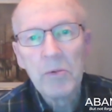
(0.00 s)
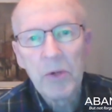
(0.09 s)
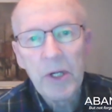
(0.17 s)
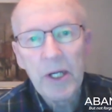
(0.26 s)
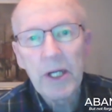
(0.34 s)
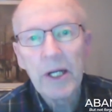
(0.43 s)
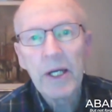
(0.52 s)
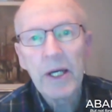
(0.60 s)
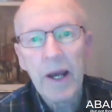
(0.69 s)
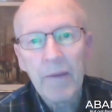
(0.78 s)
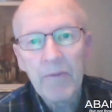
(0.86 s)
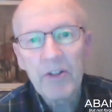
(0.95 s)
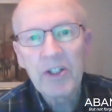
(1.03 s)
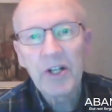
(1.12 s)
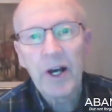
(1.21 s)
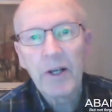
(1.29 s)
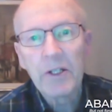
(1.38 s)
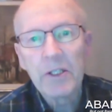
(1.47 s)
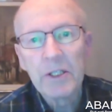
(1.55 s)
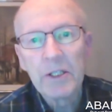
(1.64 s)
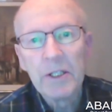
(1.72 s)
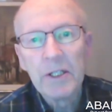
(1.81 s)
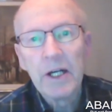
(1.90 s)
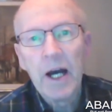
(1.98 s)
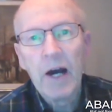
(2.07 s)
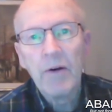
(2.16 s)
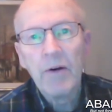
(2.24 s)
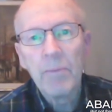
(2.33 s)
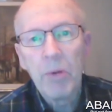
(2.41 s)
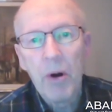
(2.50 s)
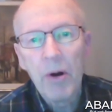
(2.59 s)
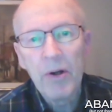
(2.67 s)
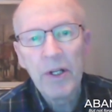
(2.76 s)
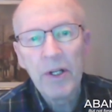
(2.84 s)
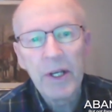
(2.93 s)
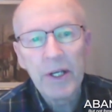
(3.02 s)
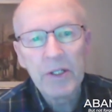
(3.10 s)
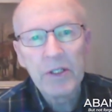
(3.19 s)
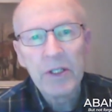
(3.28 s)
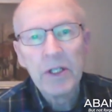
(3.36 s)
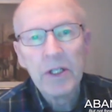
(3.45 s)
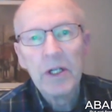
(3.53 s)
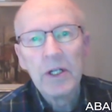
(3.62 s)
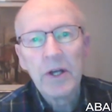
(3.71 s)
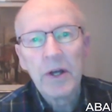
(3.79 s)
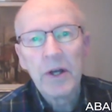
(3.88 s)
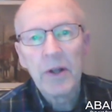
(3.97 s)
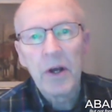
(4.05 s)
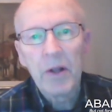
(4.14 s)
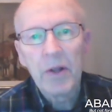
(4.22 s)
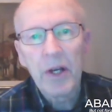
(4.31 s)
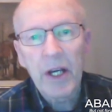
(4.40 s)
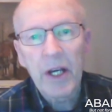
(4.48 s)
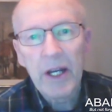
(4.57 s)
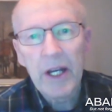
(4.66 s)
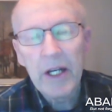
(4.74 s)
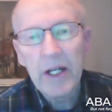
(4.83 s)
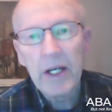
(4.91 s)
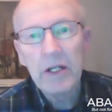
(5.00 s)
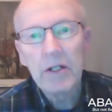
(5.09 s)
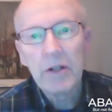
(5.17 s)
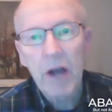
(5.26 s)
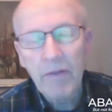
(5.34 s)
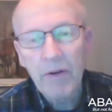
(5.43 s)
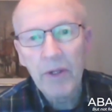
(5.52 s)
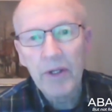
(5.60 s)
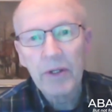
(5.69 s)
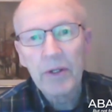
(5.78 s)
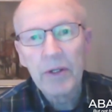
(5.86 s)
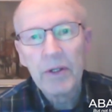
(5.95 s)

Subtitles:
really emphasize how important it is that the Canadian government